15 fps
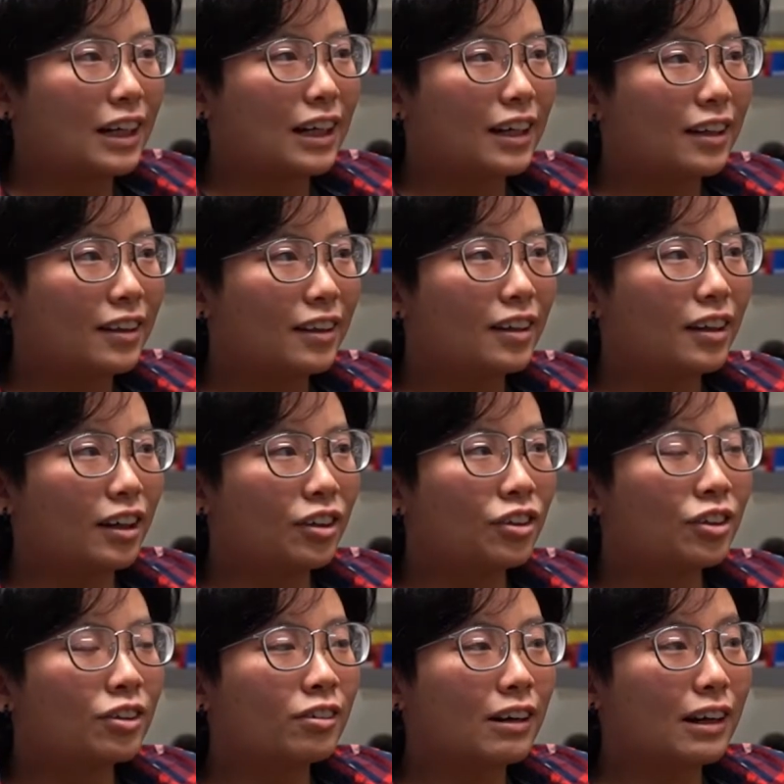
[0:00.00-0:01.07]
I think
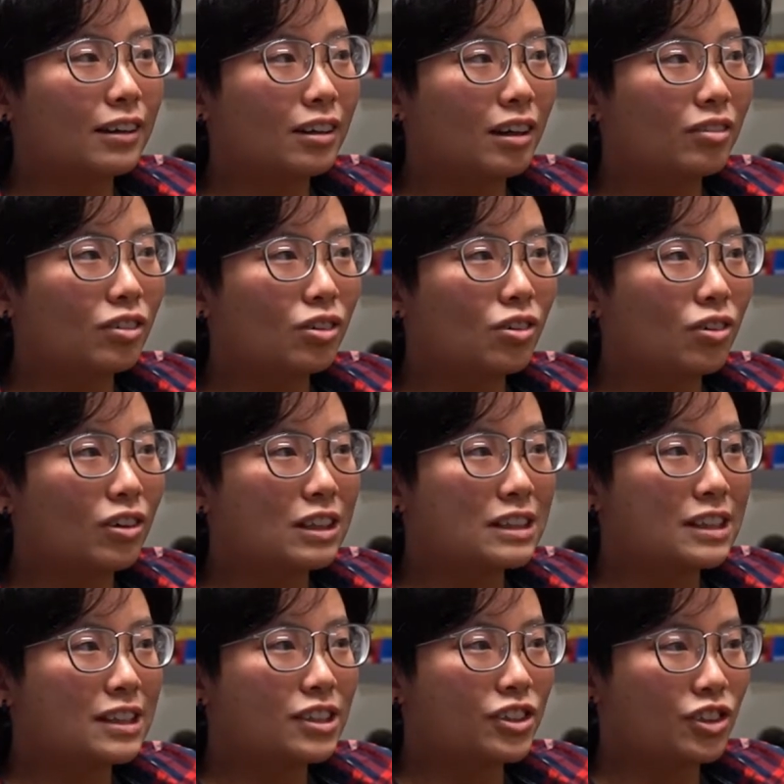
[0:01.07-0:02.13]
undergrad level
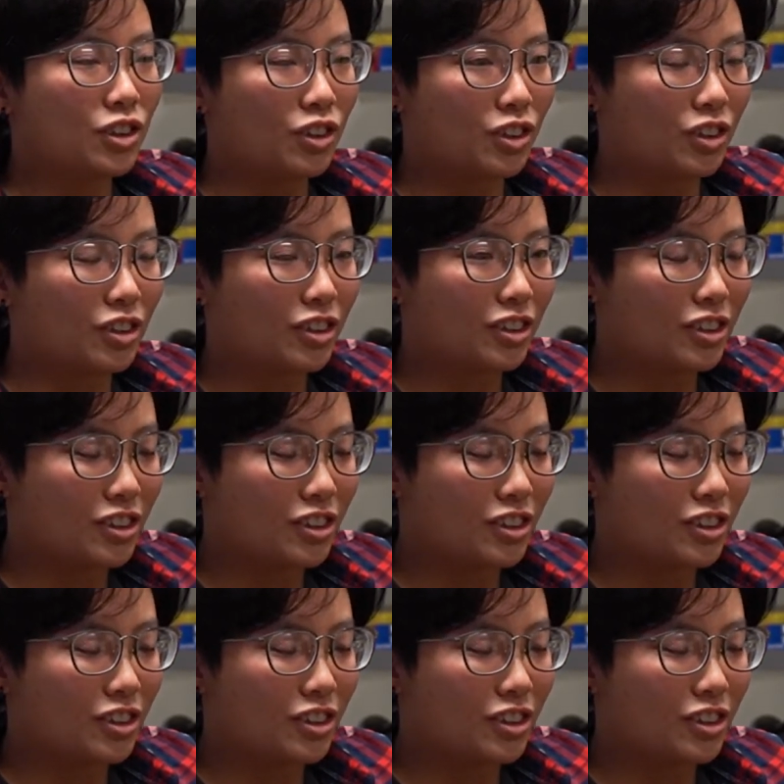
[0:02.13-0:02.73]
courses, you're